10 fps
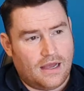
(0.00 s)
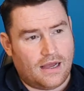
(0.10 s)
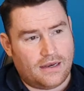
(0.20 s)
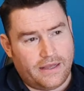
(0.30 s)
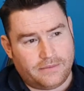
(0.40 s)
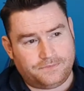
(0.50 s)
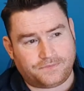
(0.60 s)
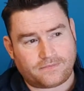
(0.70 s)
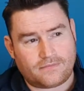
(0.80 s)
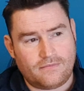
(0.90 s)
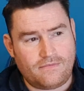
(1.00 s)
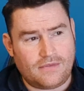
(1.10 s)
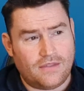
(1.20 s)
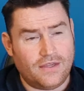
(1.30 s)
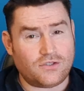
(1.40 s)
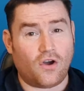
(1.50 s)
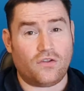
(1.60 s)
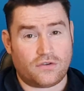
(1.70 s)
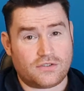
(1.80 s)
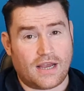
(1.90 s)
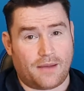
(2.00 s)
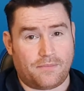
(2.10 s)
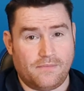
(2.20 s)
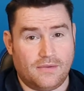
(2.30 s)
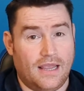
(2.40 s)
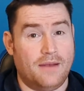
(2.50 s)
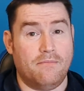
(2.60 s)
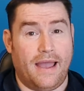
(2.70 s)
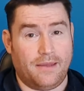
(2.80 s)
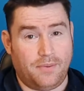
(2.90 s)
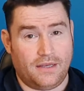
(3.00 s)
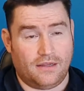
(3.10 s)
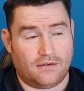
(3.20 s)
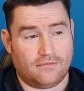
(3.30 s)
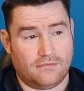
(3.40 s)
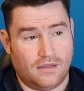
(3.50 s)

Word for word: And um, this other chap, in my opinion,